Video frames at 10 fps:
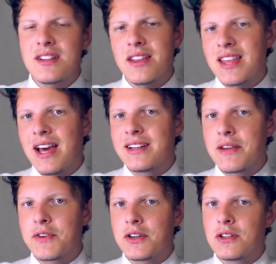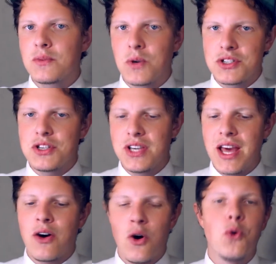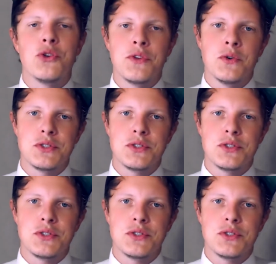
It's not that difficult once you get a hold of